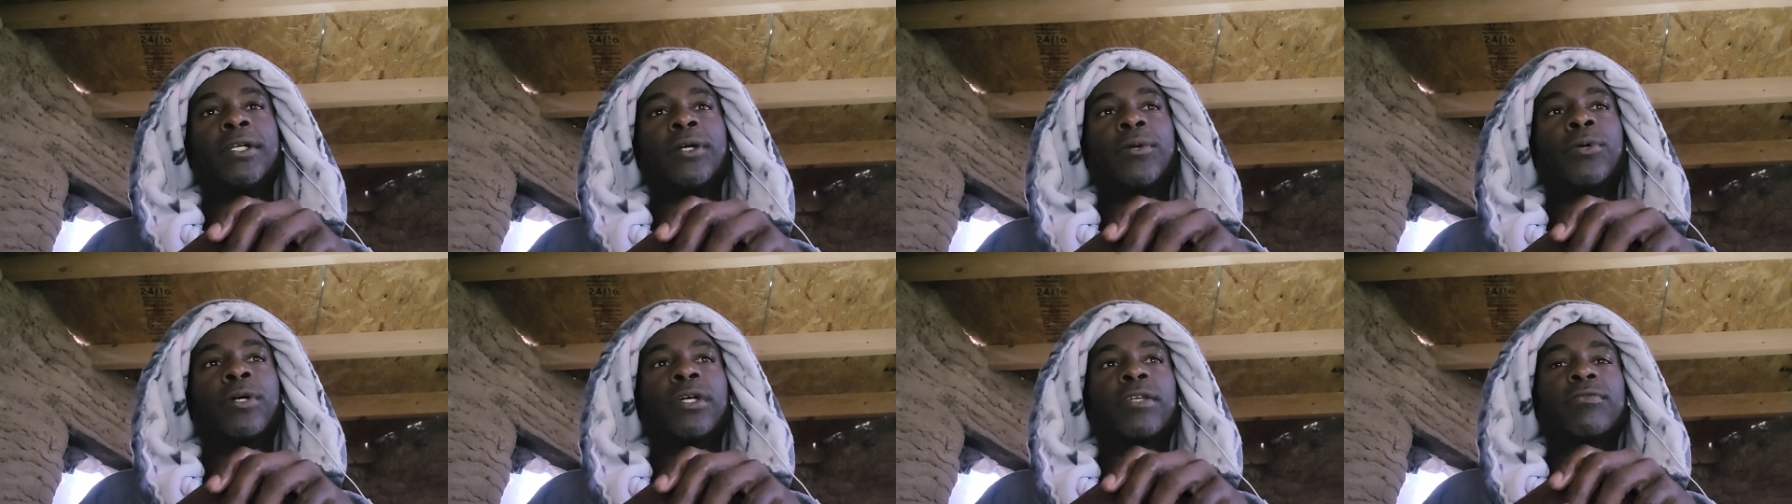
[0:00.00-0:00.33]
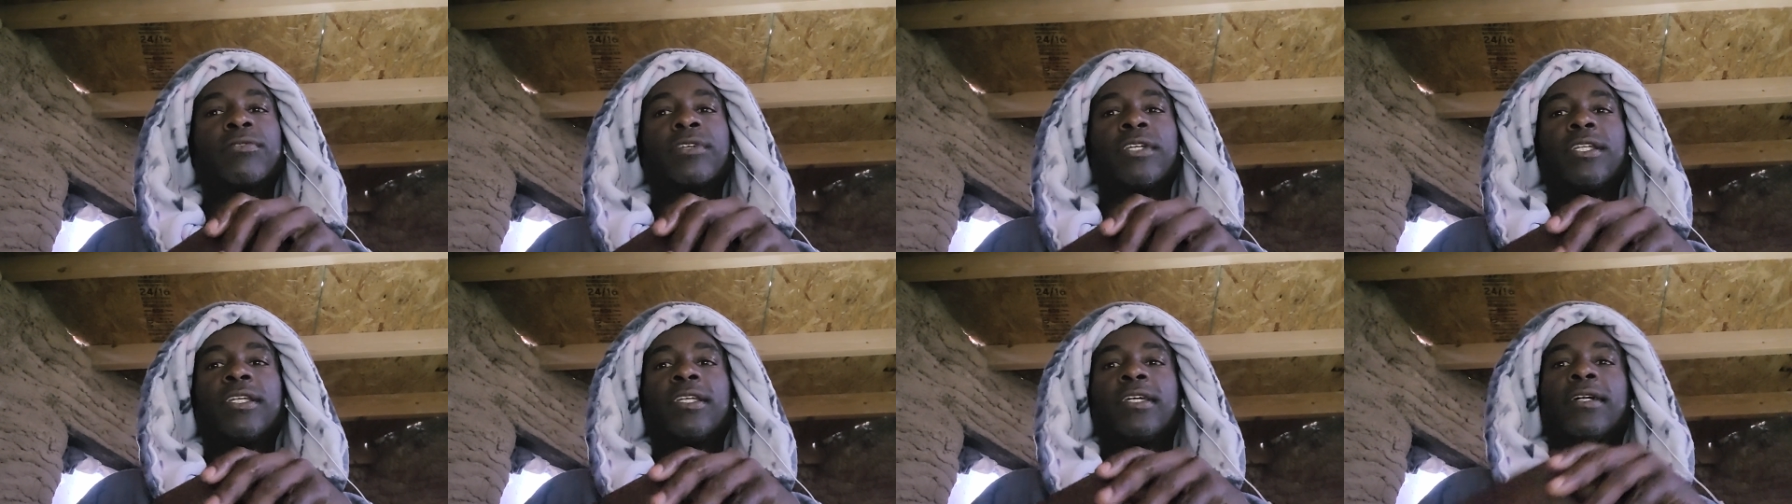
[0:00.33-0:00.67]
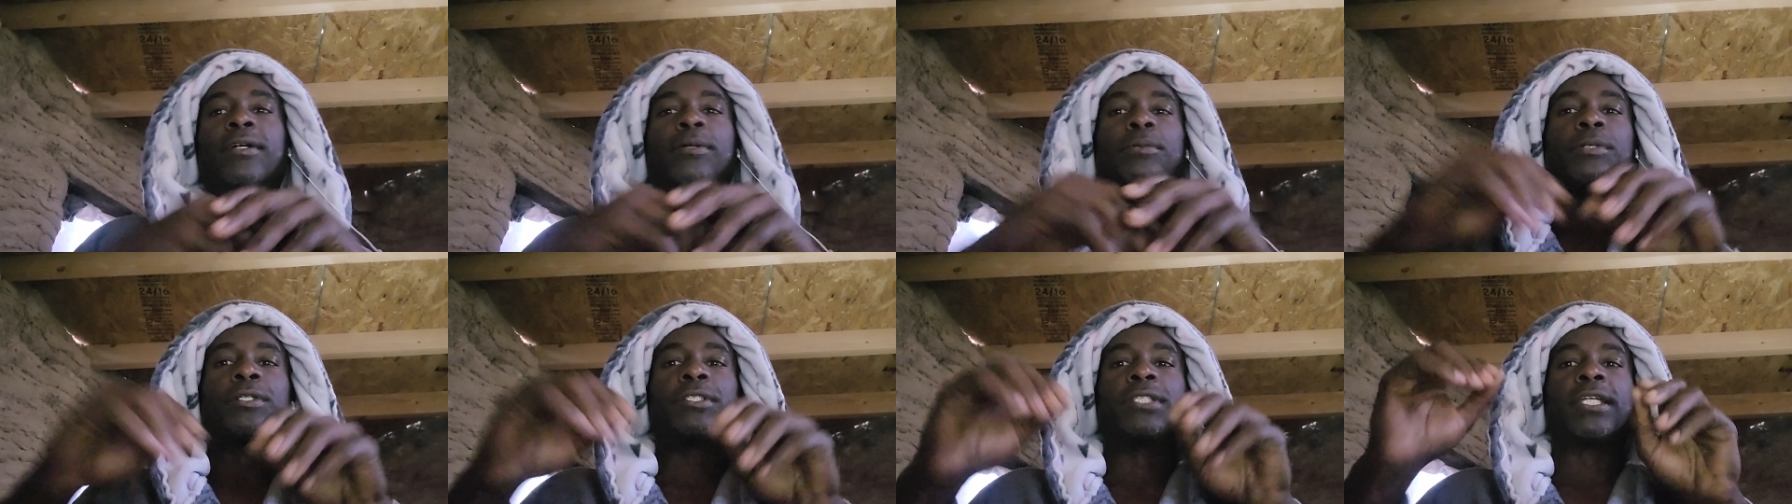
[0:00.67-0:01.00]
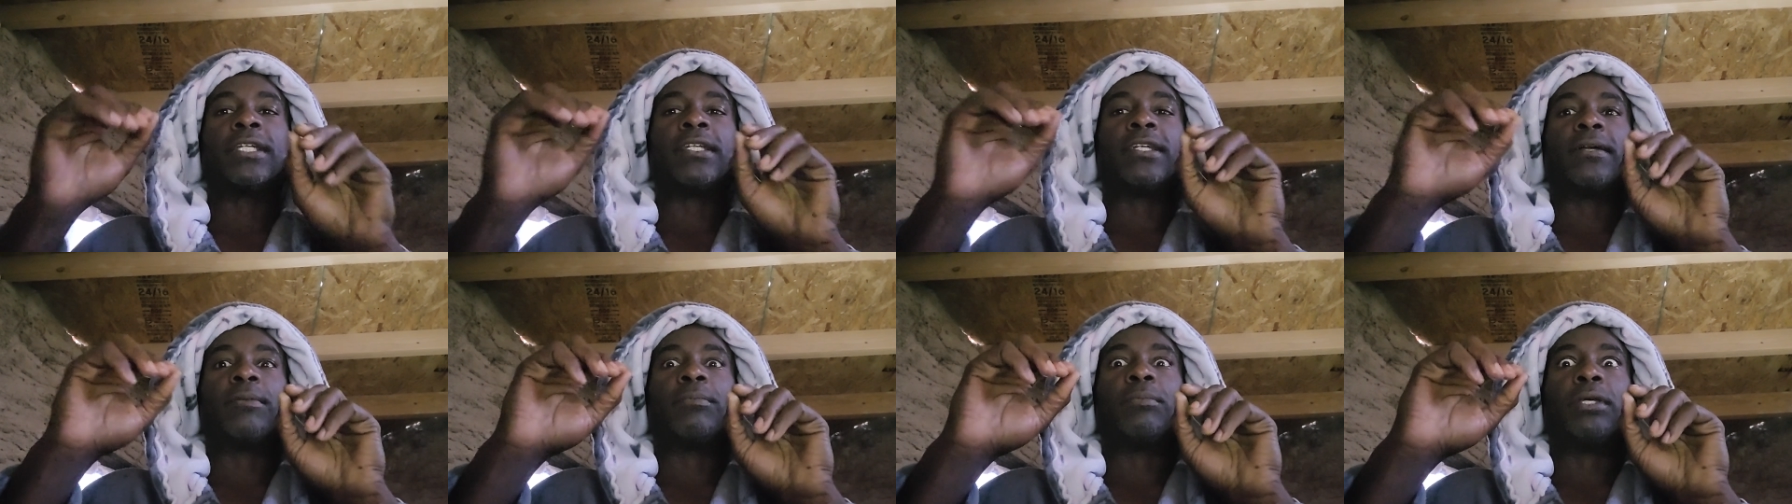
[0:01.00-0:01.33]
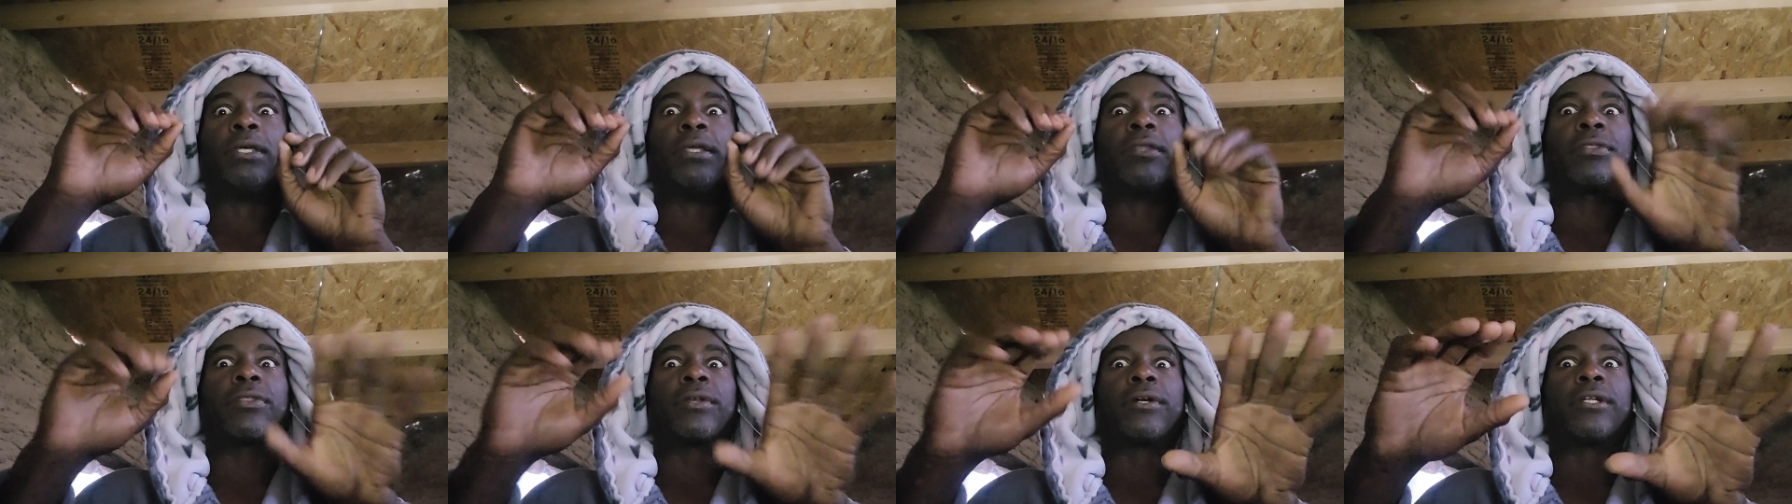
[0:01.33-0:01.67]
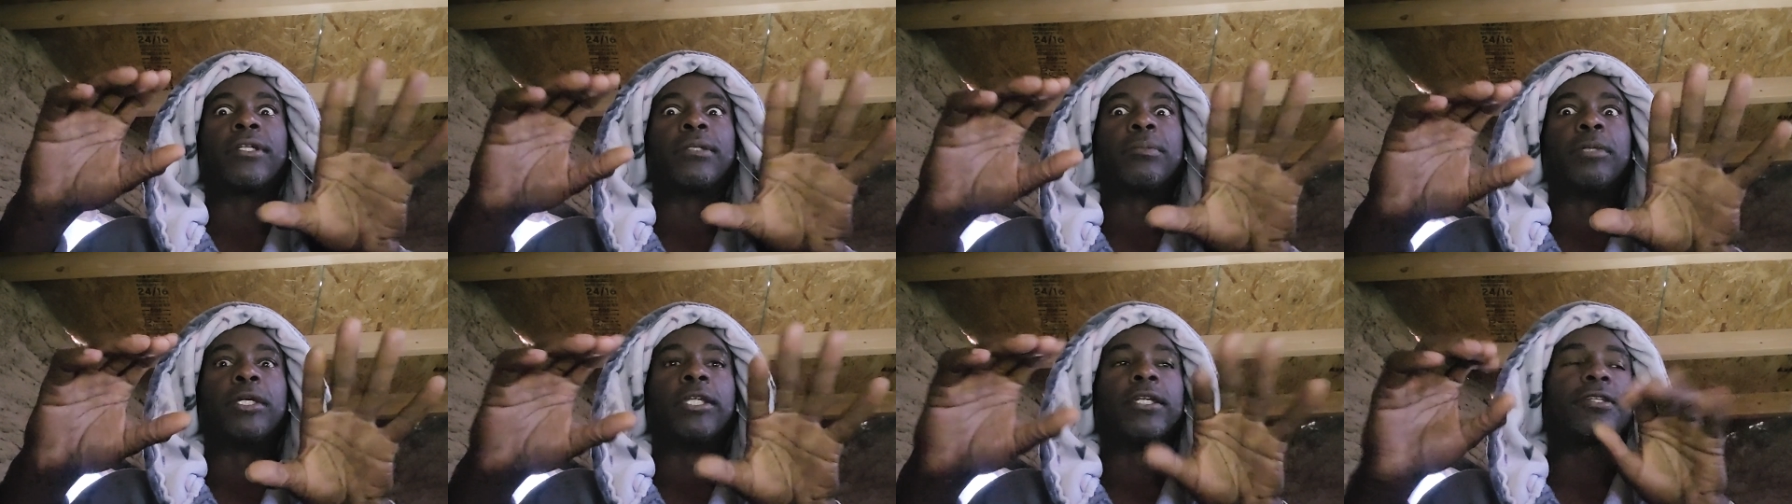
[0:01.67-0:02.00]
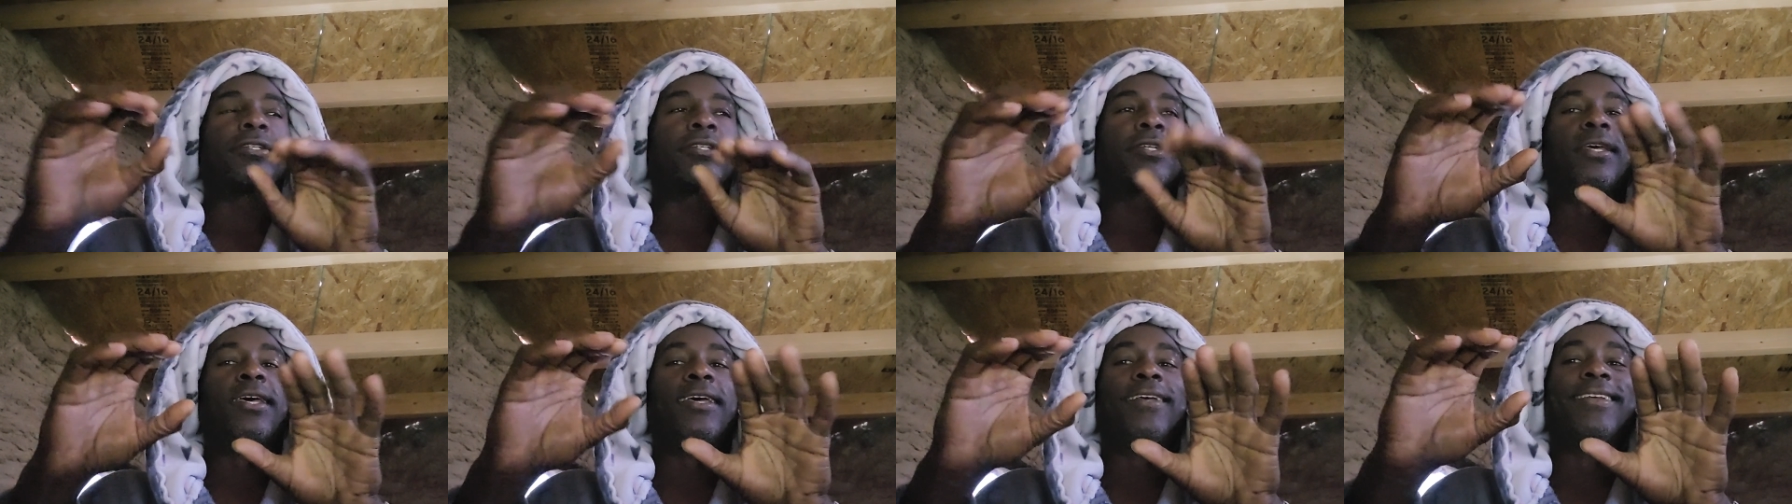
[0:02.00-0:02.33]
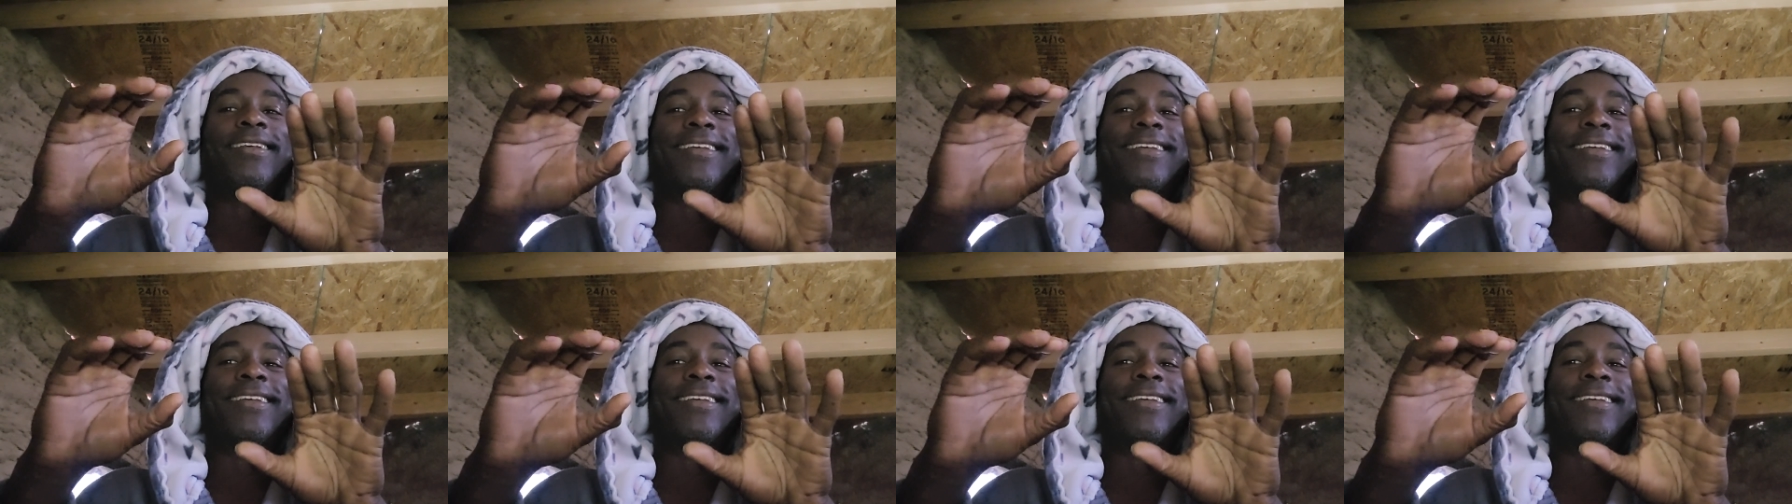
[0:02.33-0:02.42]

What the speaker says: a quick video, which ended up being 30 minutes,